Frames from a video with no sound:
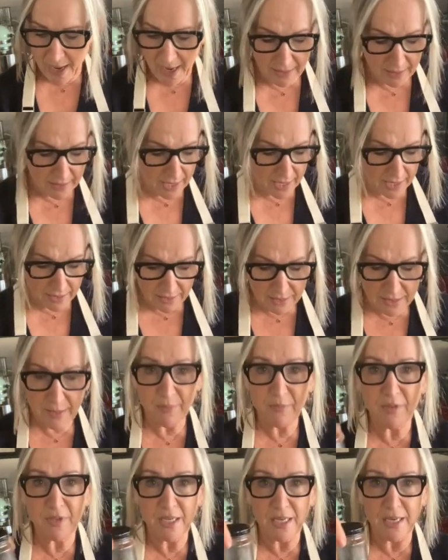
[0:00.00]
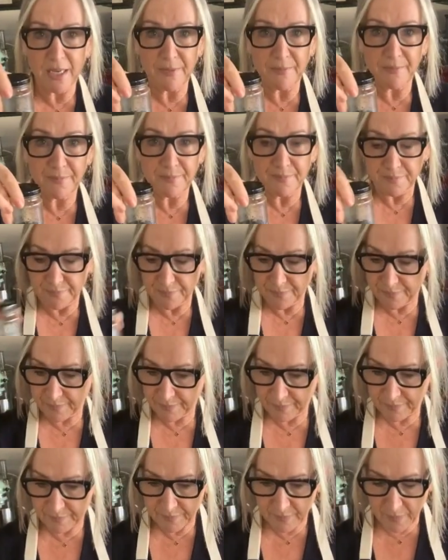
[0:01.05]
and then some vanilla.
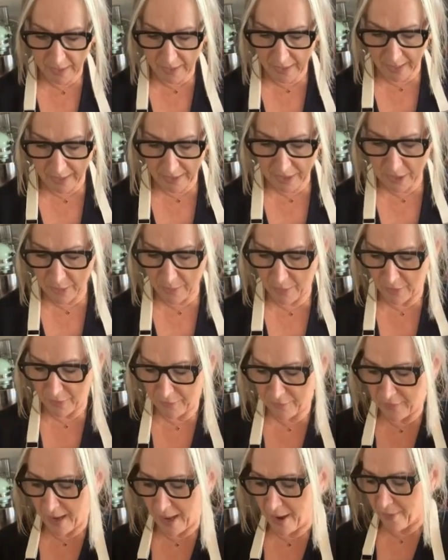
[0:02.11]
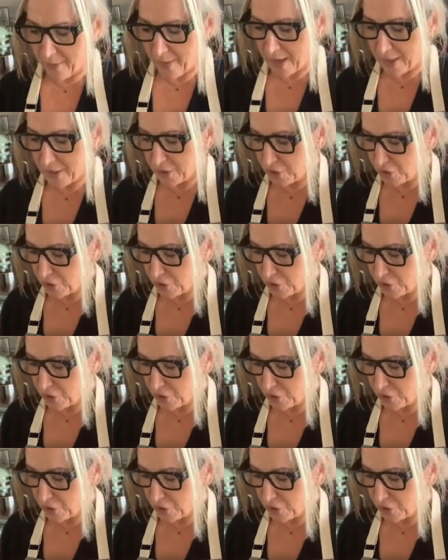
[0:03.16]
Okay, so we've got flour,